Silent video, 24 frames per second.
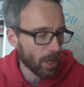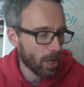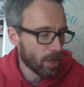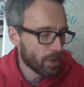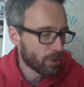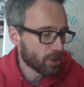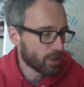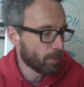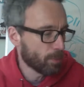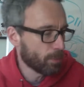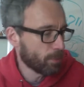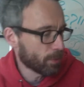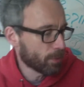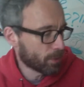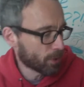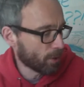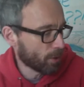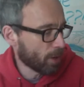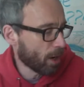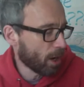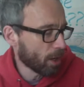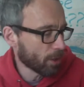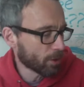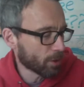so
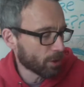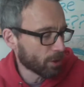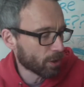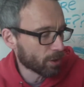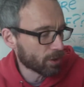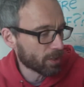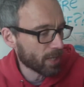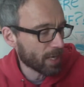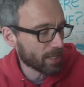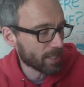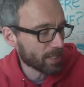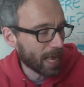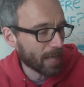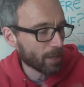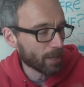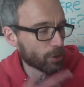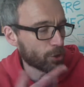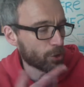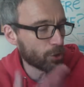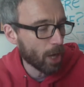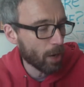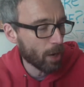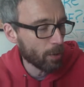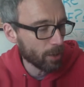Hot Dog says, "I'll
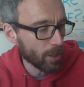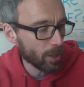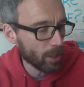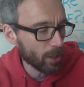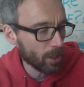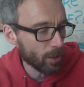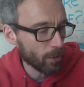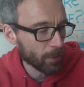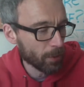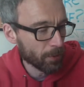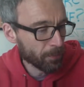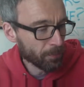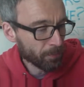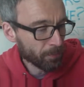show you."